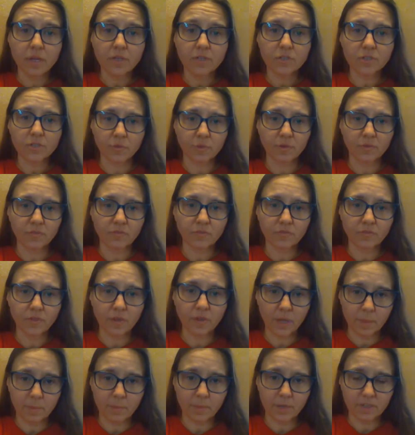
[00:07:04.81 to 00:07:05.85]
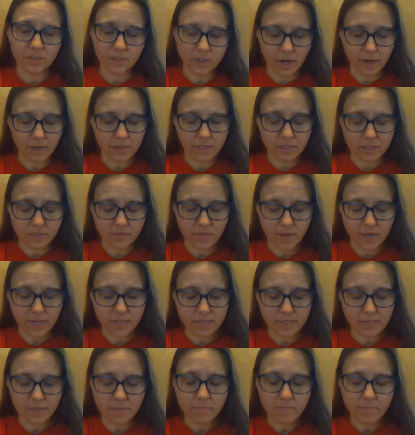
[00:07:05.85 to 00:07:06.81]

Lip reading: sort of image on his face.